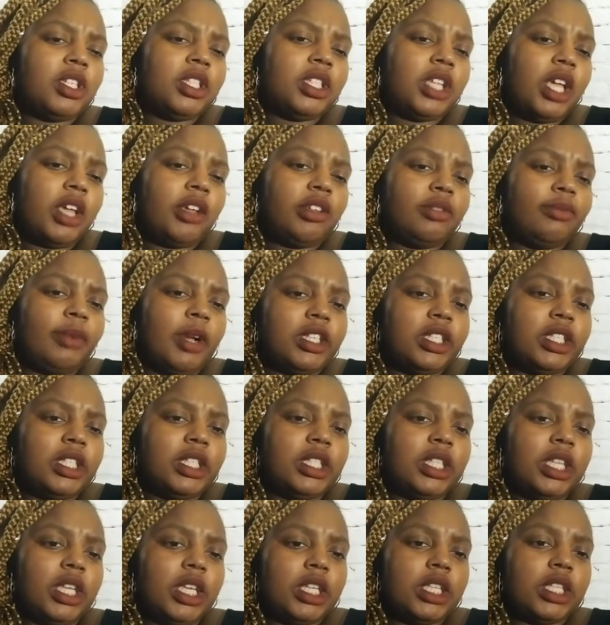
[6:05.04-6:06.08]
I want to say it was
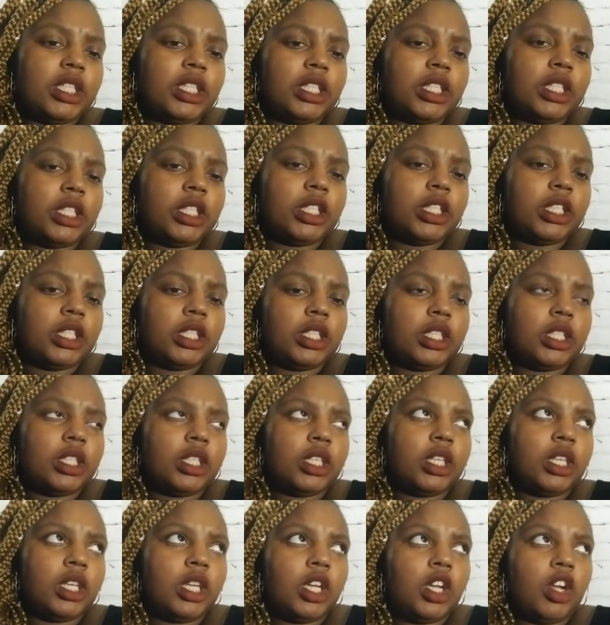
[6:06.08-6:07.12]
about
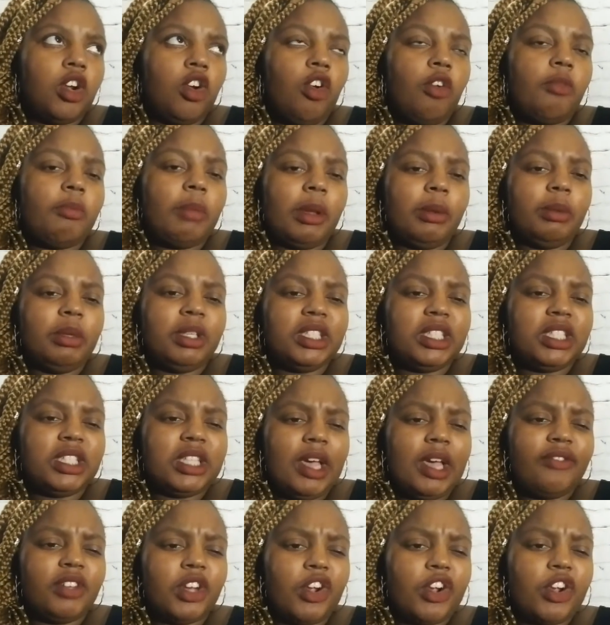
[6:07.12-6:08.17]
6 or maybe
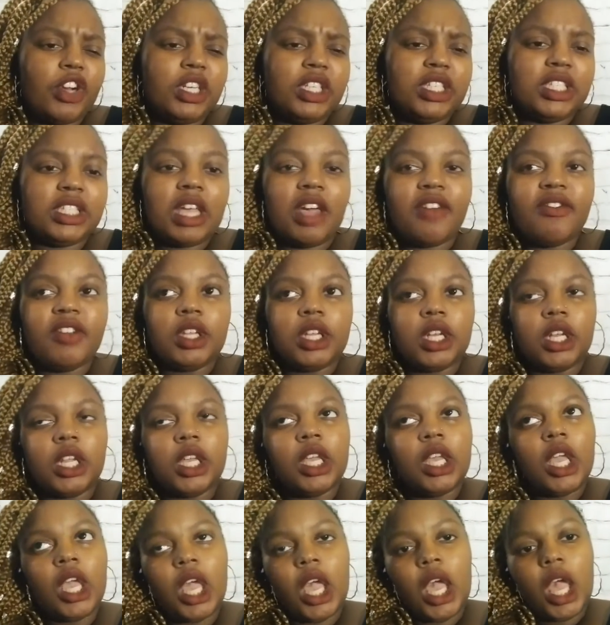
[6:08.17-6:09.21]
7, early
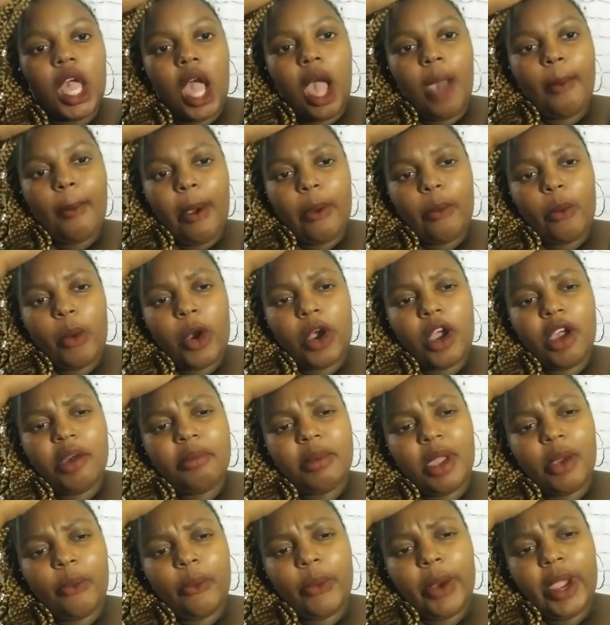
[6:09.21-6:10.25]
7. I
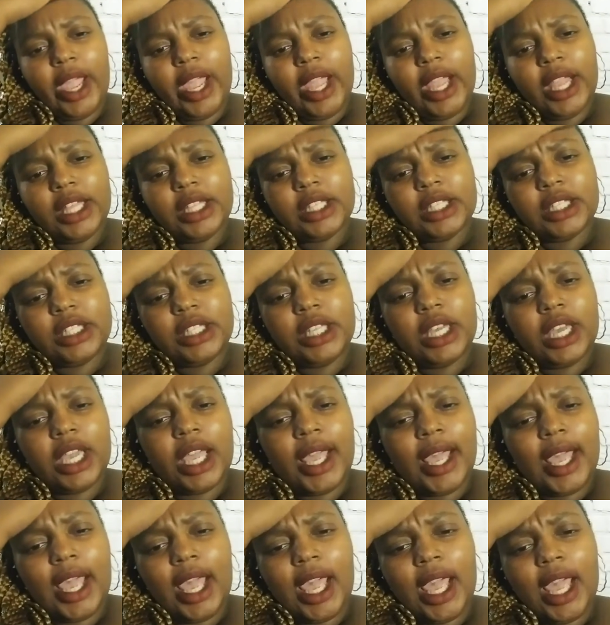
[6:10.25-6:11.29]
woke up and went and
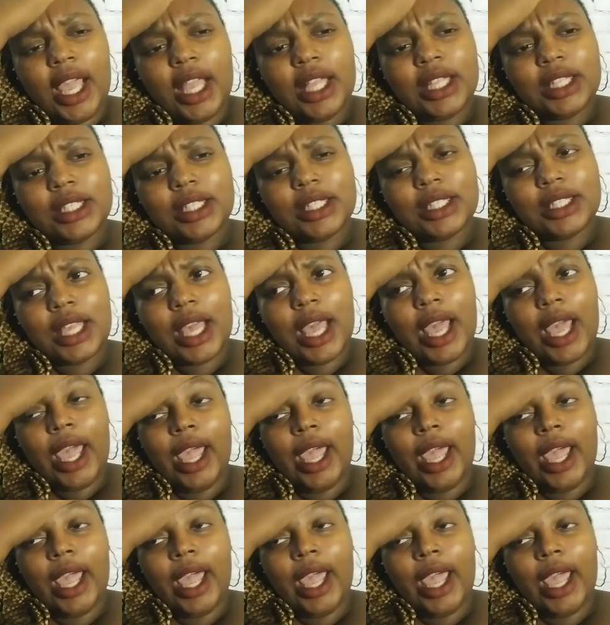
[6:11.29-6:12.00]
took it.